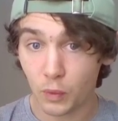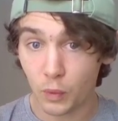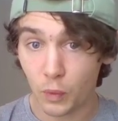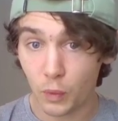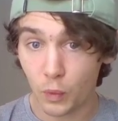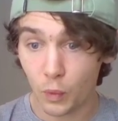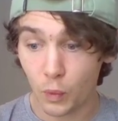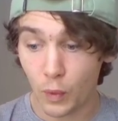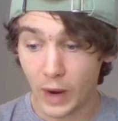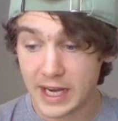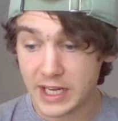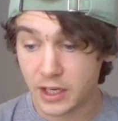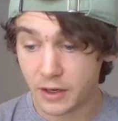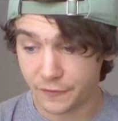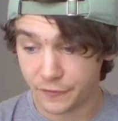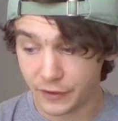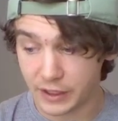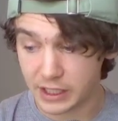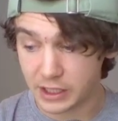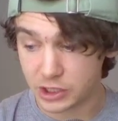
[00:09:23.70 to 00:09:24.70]
When you're
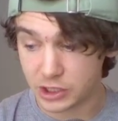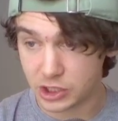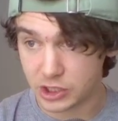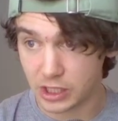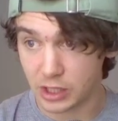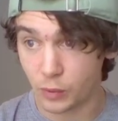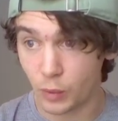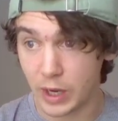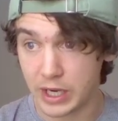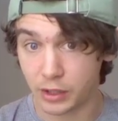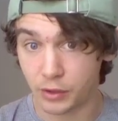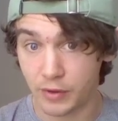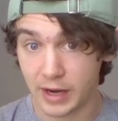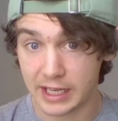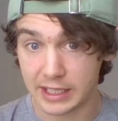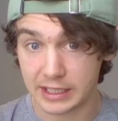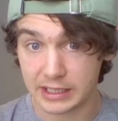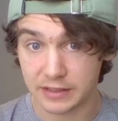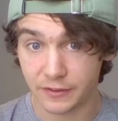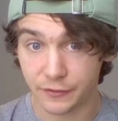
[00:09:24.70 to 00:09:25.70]
finished and when you're
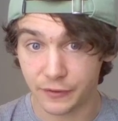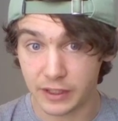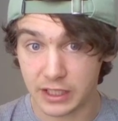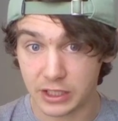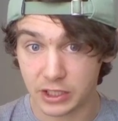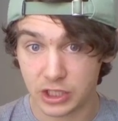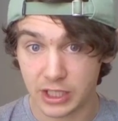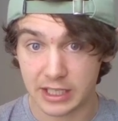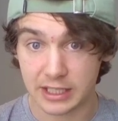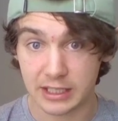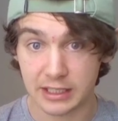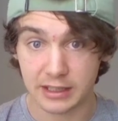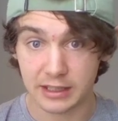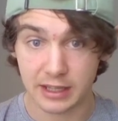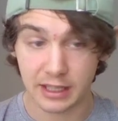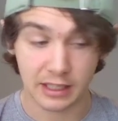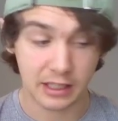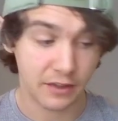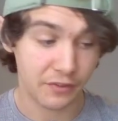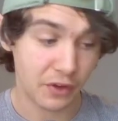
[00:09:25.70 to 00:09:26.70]
ready to finish and you
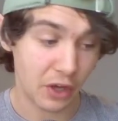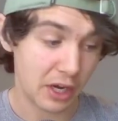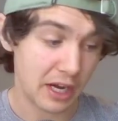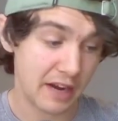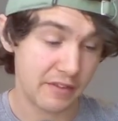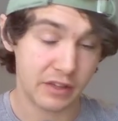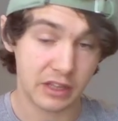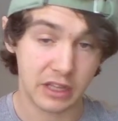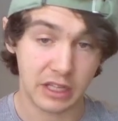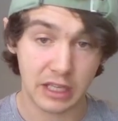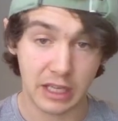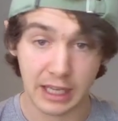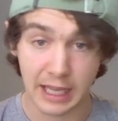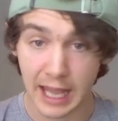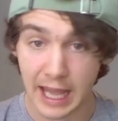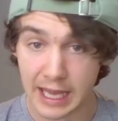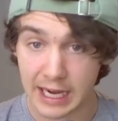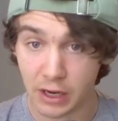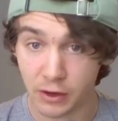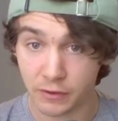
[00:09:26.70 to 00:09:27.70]
think you've gotten everything you
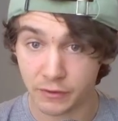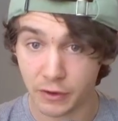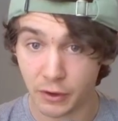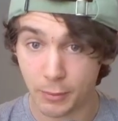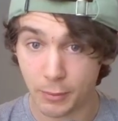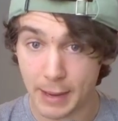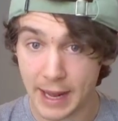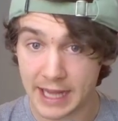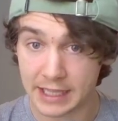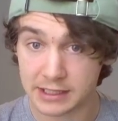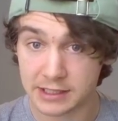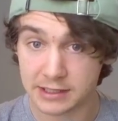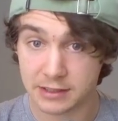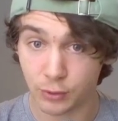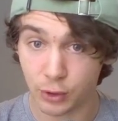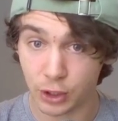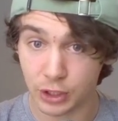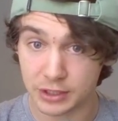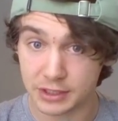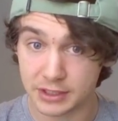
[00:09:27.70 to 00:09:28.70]
can out of your mass
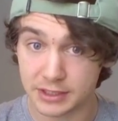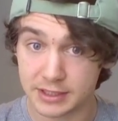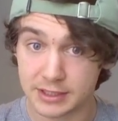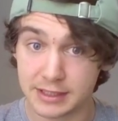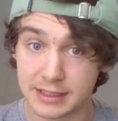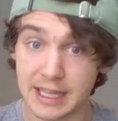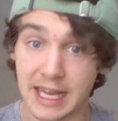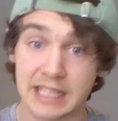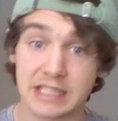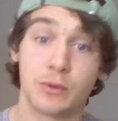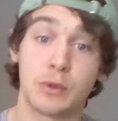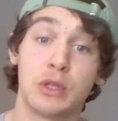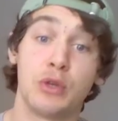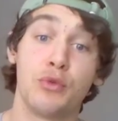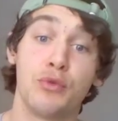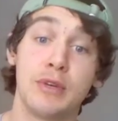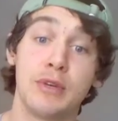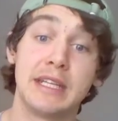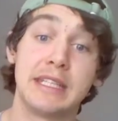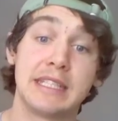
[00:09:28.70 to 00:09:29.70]
runs, that's when
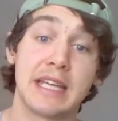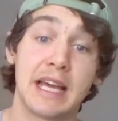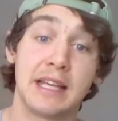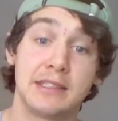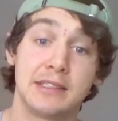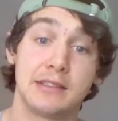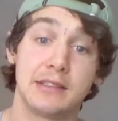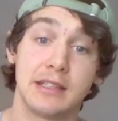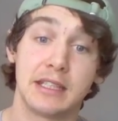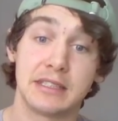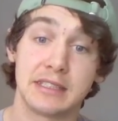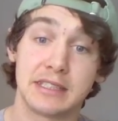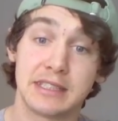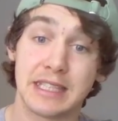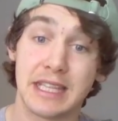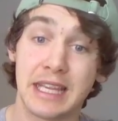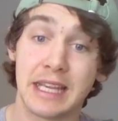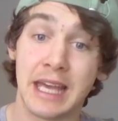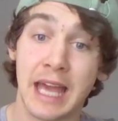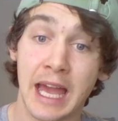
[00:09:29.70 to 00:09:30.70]
you retest and
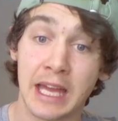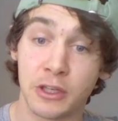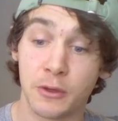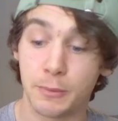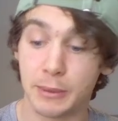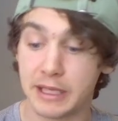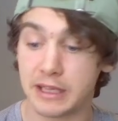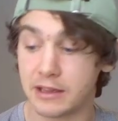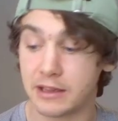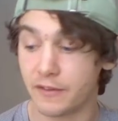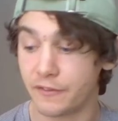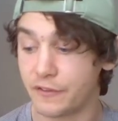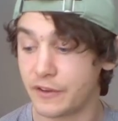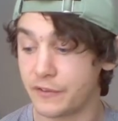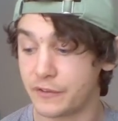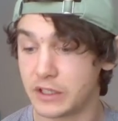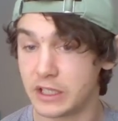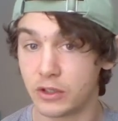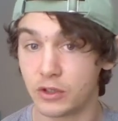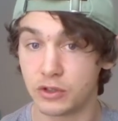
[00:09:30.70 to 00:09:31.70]
see, can you beat the
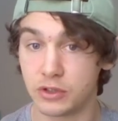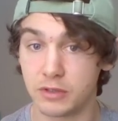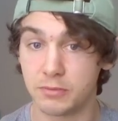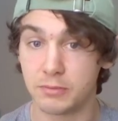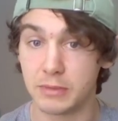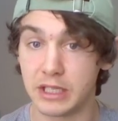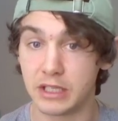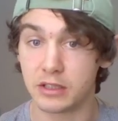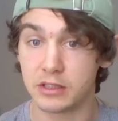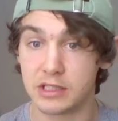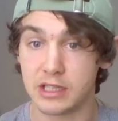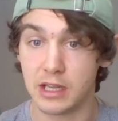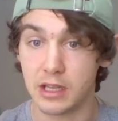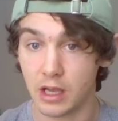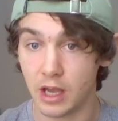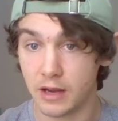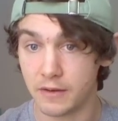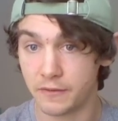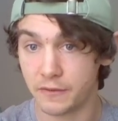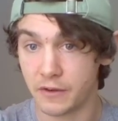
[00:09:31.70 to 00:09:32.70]
1500 meters that
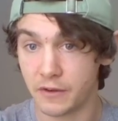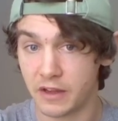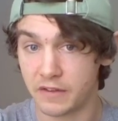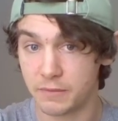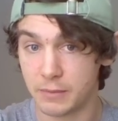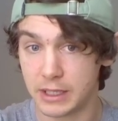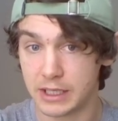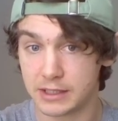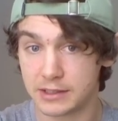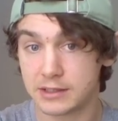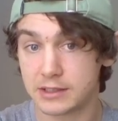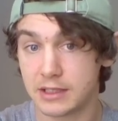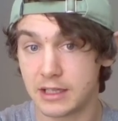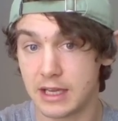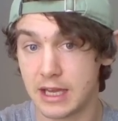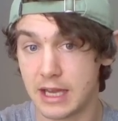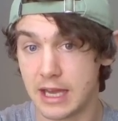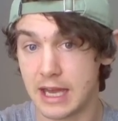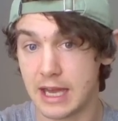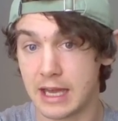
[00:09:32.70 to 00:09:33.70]
you got in 5 minutes.
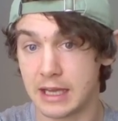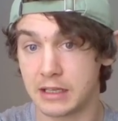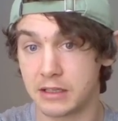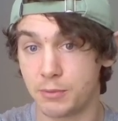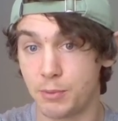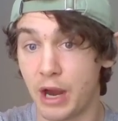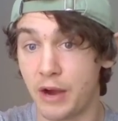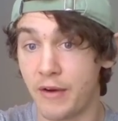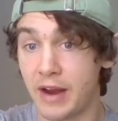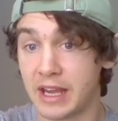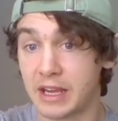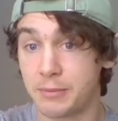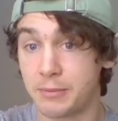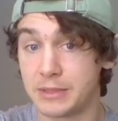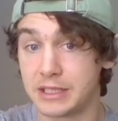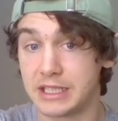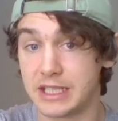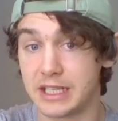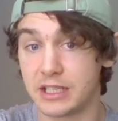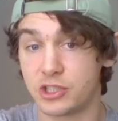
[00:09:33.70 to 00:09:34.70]
And my
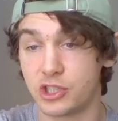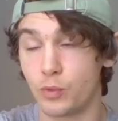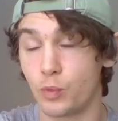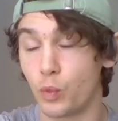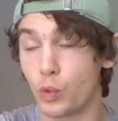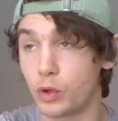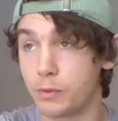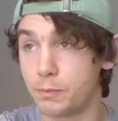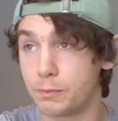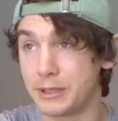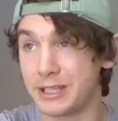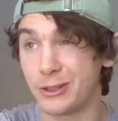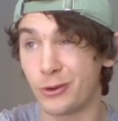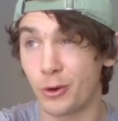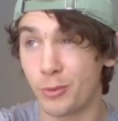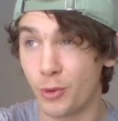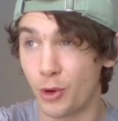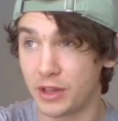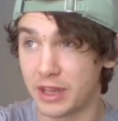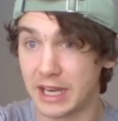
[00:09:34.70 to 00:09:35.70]
recommendation would be
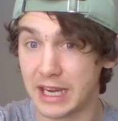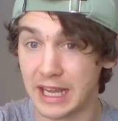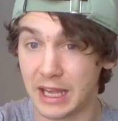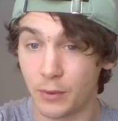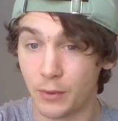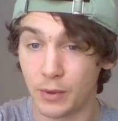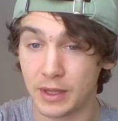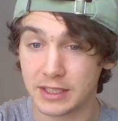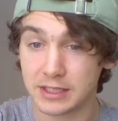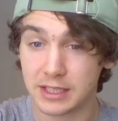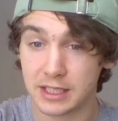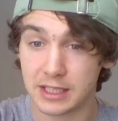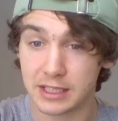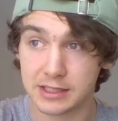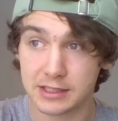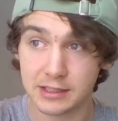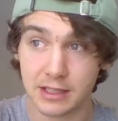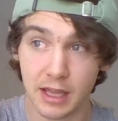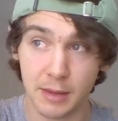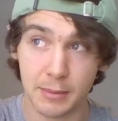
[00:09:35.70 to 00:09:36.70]
no more than 8 weeks of
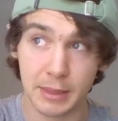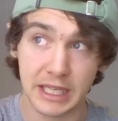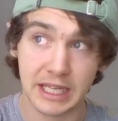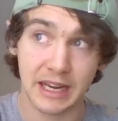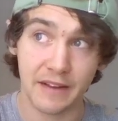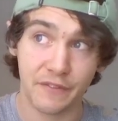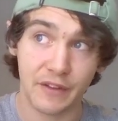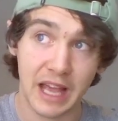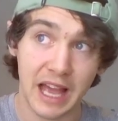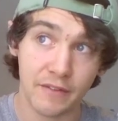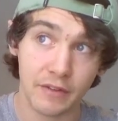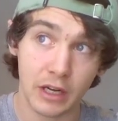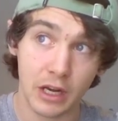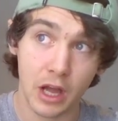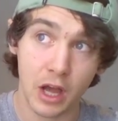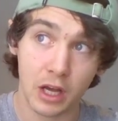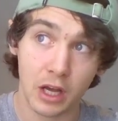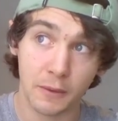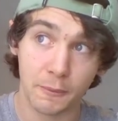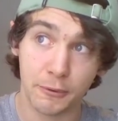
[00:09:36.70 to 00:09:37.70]
this. I mean, if you have a
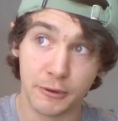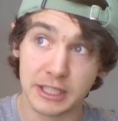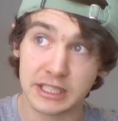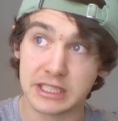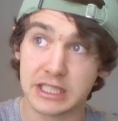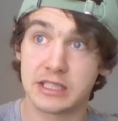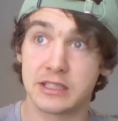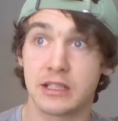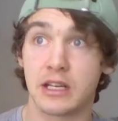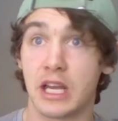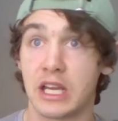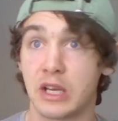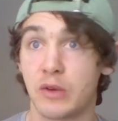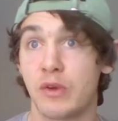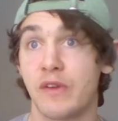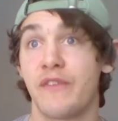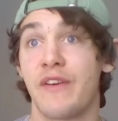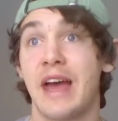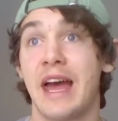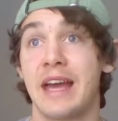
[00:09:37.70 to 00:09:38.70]
long preseason like
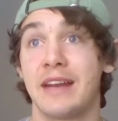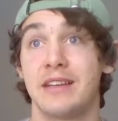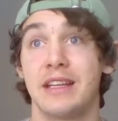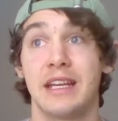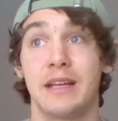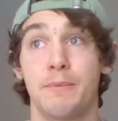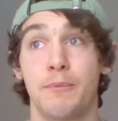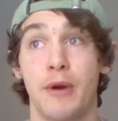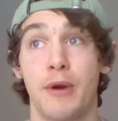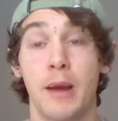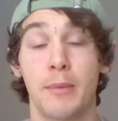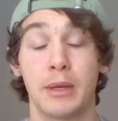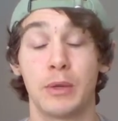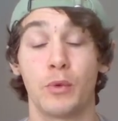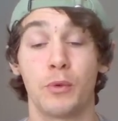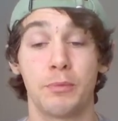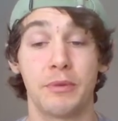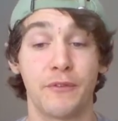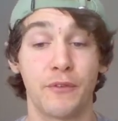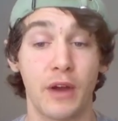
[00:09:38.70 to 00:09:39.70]
we've had, it probably
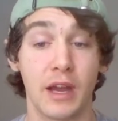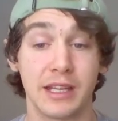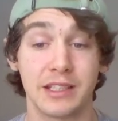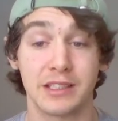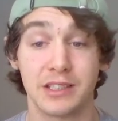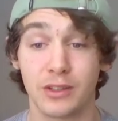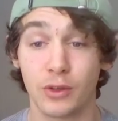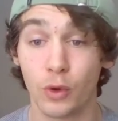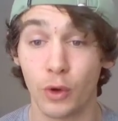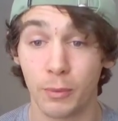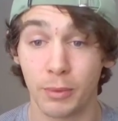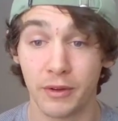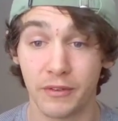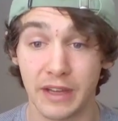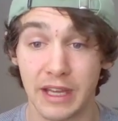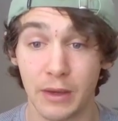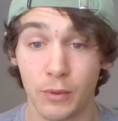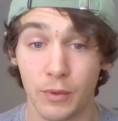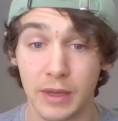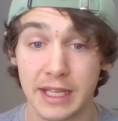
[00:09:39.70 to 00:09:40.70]
would be fine to go above
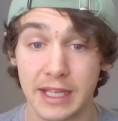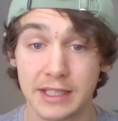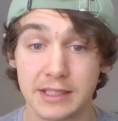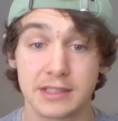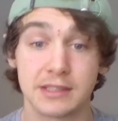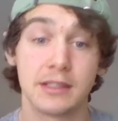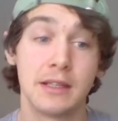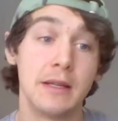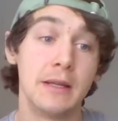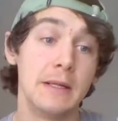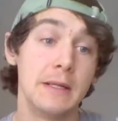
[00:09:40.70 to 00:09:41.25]
8 weeks.